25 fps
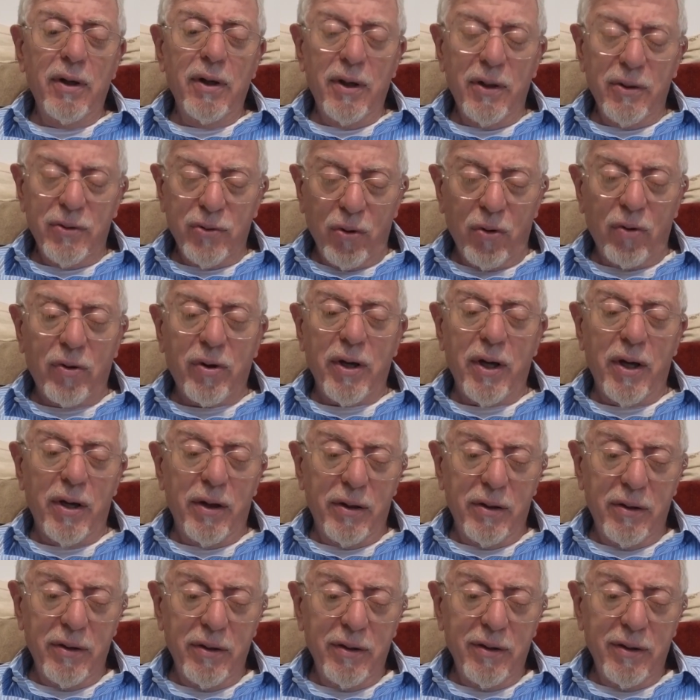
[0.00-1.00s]
It's okay.
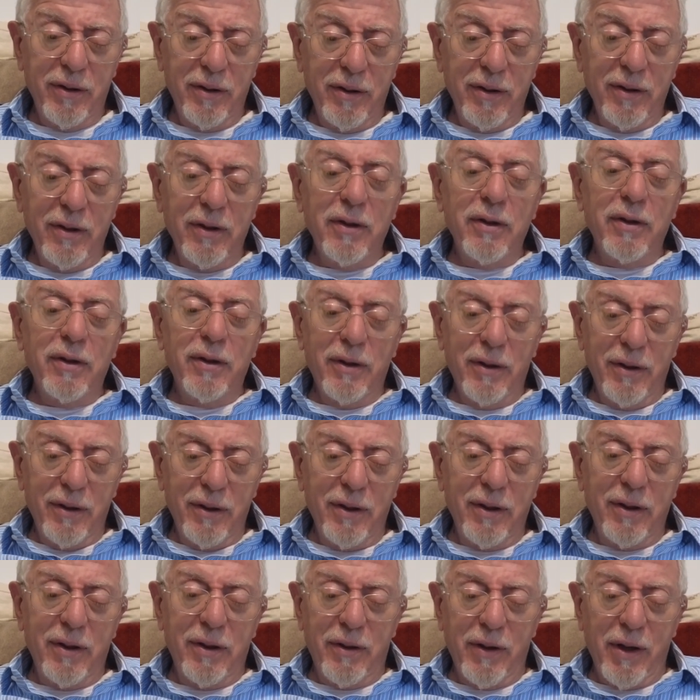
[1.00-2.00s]

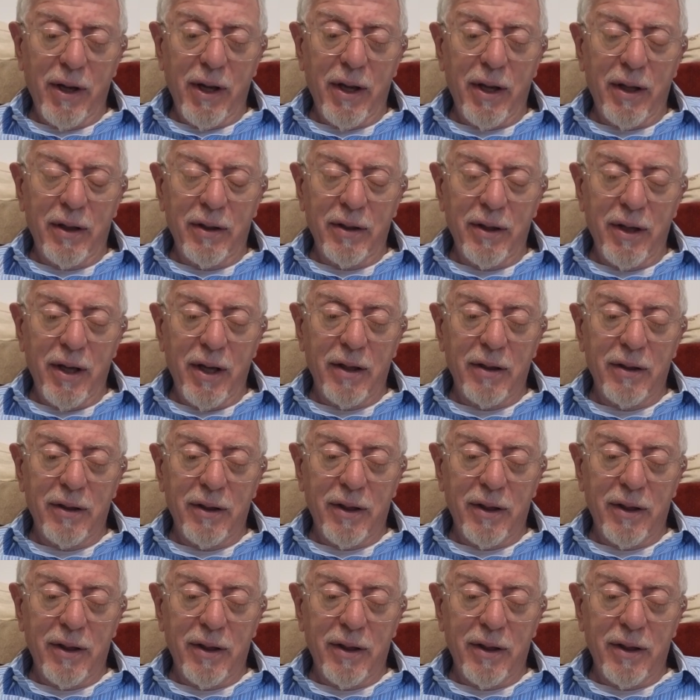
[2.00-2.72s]
In the end,